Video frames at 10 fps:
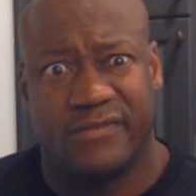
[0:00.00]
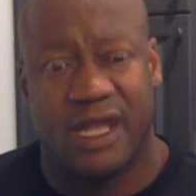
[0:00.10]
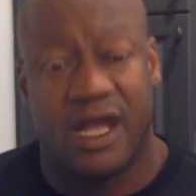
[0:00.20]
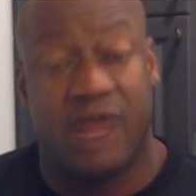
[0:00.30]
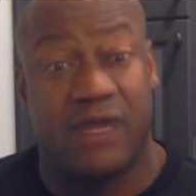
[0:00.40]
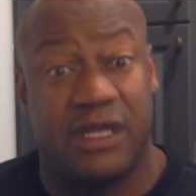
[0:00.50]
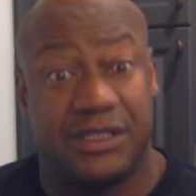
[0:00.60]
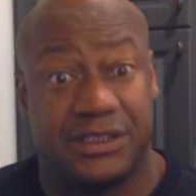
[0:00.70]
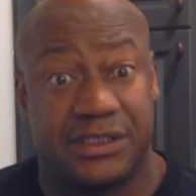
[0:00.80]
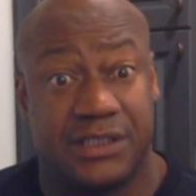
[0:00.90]

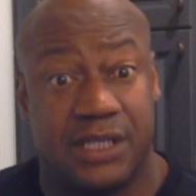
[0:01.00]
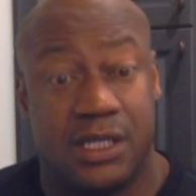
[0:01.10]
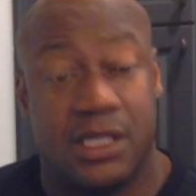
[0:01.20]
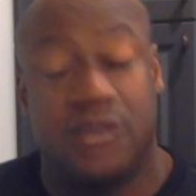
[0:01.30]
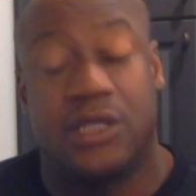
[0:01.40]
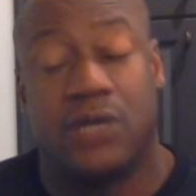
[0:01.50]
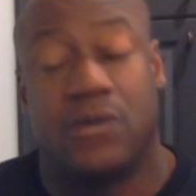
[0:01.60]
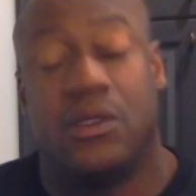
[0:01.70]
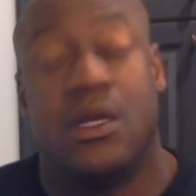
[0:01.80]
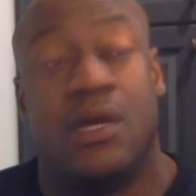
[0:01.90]
Outrageous.
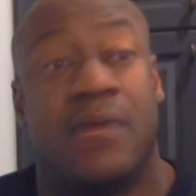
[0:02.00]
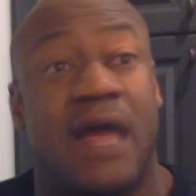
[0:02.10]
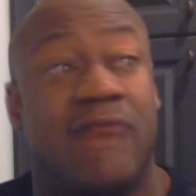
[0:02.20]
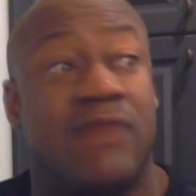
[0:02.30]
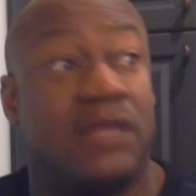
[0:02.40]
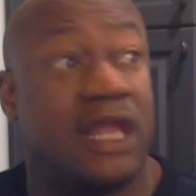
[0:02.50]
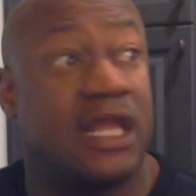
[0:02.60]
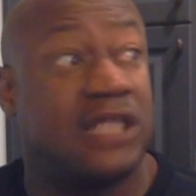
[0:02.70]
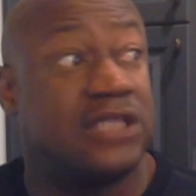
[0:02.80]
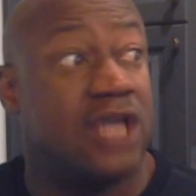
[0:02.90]
So, but I've looked at
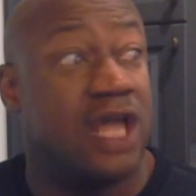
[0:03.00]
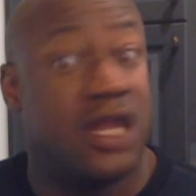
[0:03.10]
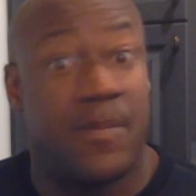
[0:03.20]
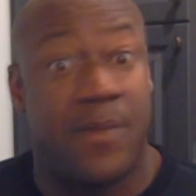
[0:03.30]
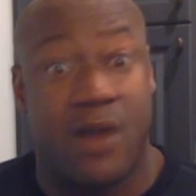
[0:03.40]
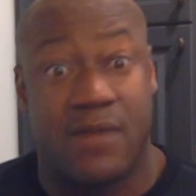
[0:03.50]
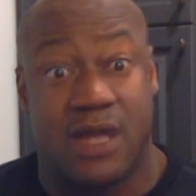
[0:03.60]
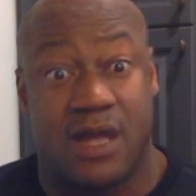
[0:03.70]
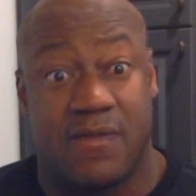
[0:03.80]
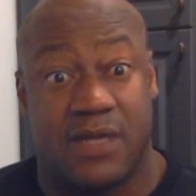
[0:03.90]
a ton of apartment
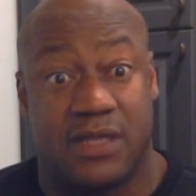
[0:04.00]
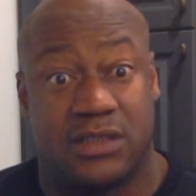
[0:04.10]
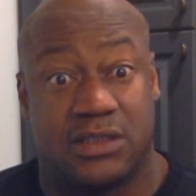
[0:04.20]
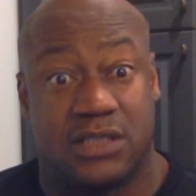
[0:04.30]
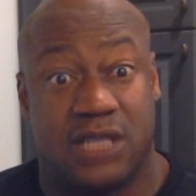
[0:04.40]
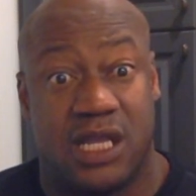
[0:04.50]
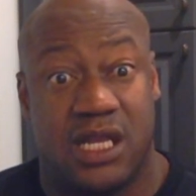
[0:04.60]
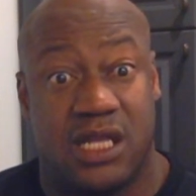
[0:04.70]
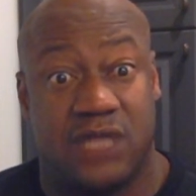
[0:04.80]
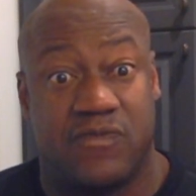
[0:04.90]
complexes,
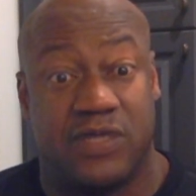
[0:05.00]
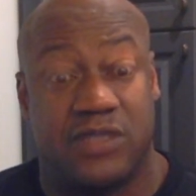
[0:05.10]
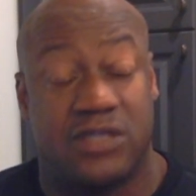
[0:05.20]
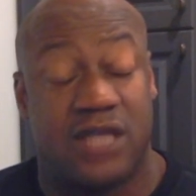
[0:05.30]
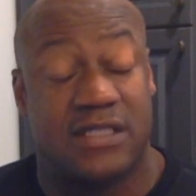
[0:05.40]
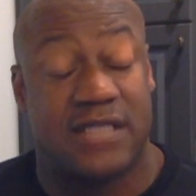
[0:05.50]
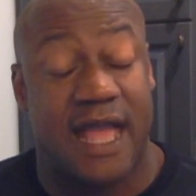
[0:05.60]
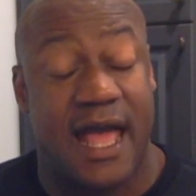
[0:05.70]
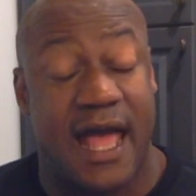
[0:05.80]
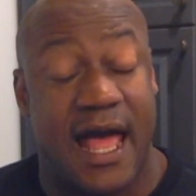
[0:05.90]
and these rents are
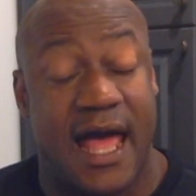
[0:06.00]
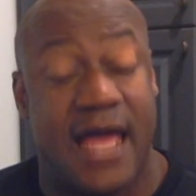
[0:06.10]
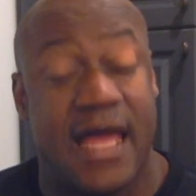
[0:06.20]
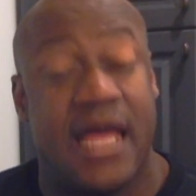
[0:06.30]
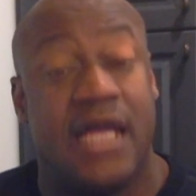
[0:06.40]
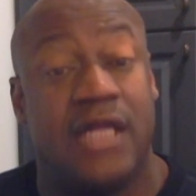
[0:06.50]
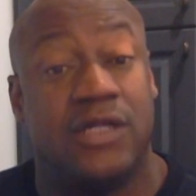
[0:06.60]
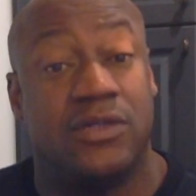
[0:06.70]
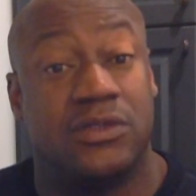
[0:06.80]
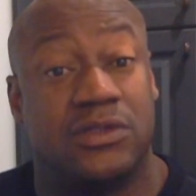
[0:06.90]
sky high, and
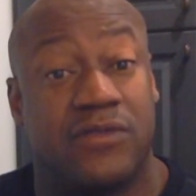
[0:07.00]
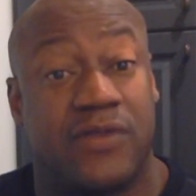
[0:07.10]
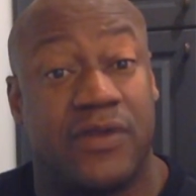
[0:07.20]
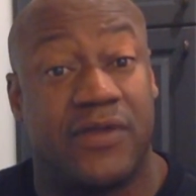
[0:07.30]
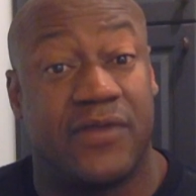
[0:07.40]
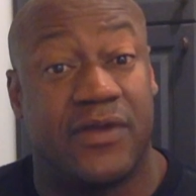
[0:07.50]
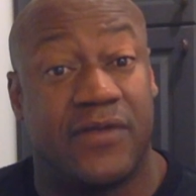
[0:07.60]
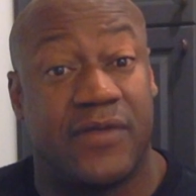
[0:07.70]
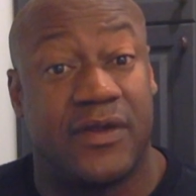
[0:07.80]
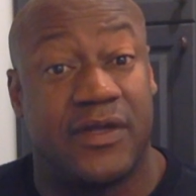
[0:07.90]
the units are very,
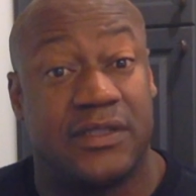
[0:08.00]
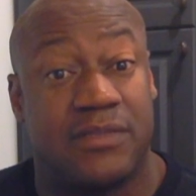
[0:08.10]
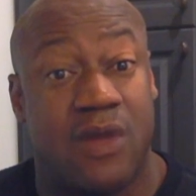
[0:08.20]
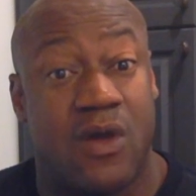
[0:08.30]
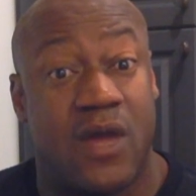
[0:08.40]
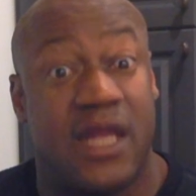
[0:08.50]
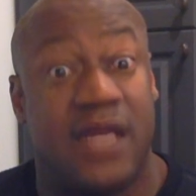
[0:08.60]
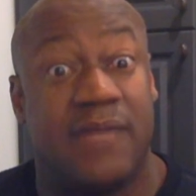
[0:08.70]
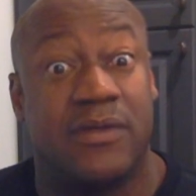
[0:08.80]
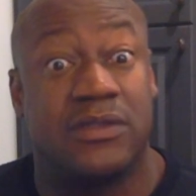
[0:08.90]
very, very small,
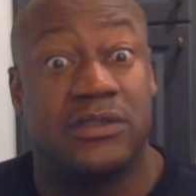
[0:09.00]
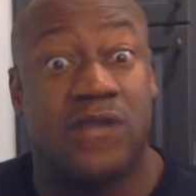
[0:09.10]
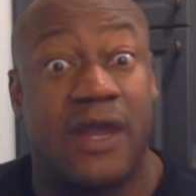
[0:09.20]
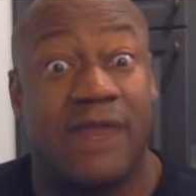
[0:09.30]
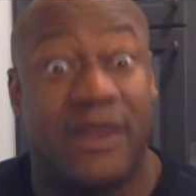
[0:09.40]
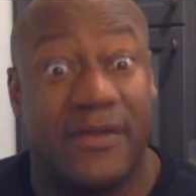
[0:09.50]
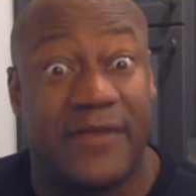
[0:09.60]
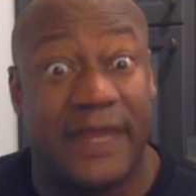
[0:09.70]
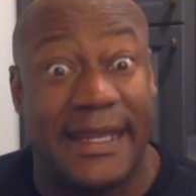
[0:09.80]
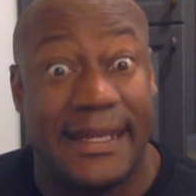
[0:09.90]
and the buildings are very,
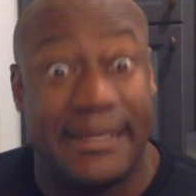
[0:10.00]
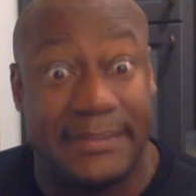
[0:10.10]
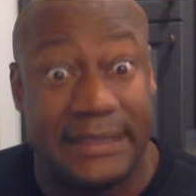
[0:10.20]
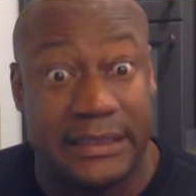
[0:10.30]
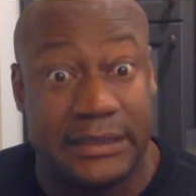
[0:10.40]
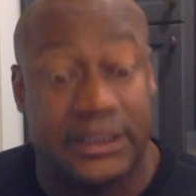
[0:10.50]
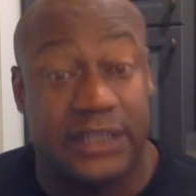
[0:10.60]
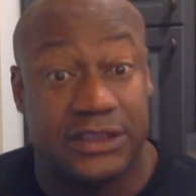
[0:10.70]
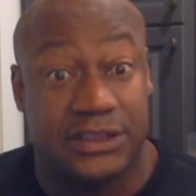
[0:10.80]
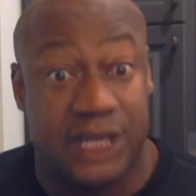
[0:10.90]
very empty. So
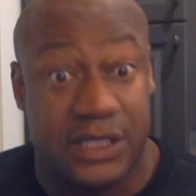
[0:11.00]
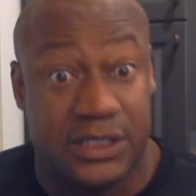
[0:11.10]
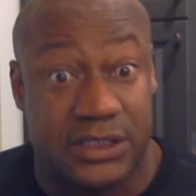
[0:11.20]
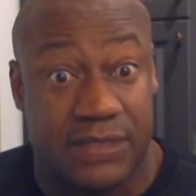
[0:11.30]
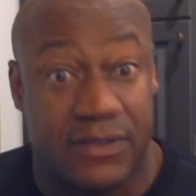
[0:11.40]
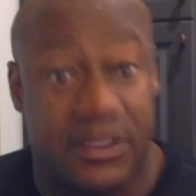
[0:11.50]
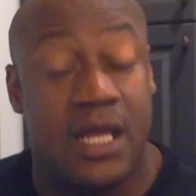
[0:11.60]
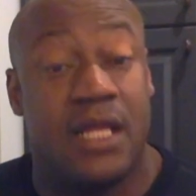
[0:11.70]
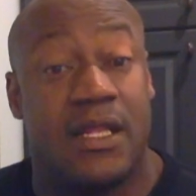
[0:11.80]
that should tell you something.